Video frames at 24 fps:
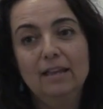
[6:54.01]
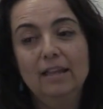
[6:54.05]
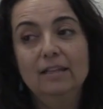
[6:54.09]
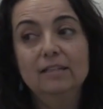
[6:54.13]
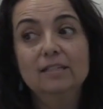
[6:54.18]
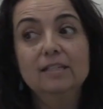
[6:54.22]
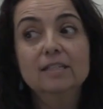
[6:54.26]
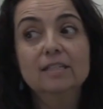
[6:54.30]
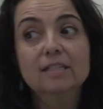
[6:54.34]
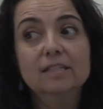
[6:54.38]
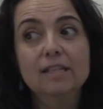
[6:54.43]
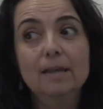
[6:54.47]
In
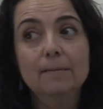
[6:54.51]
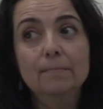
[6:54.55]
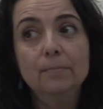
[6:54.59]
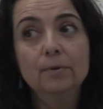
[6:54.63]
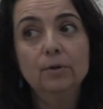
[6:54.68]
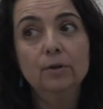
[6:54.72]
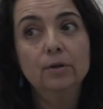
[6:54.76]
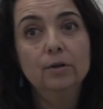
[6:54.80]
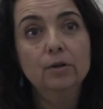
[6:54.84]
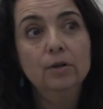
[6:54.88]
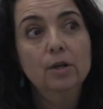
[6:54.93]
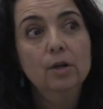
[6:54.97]

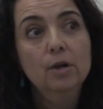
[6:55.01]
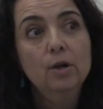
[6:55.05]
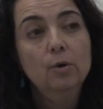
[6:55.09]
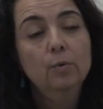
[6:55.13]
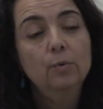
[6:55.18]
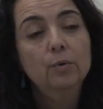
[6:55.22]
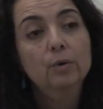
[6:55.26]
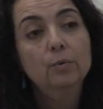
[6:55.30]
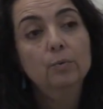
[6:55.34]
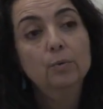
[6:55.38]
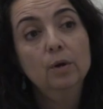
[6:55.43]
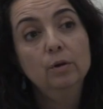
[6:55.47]
December,
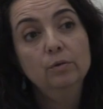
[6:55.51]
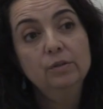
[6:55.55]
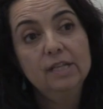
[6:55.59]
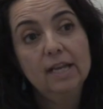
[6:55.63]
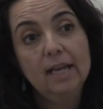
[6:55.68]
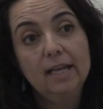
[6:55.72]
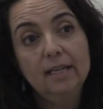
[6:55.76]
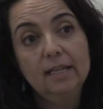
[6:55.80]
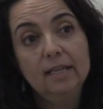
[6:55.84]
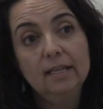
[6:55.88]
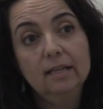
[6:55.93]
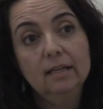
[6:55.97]
we're
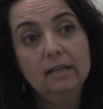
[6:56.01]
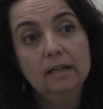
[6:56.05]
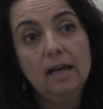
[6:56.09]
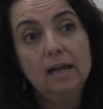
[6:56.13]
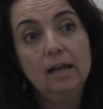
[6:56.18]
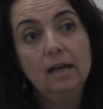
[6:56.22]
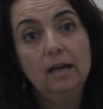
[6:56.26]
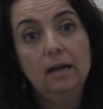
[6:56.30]
rotating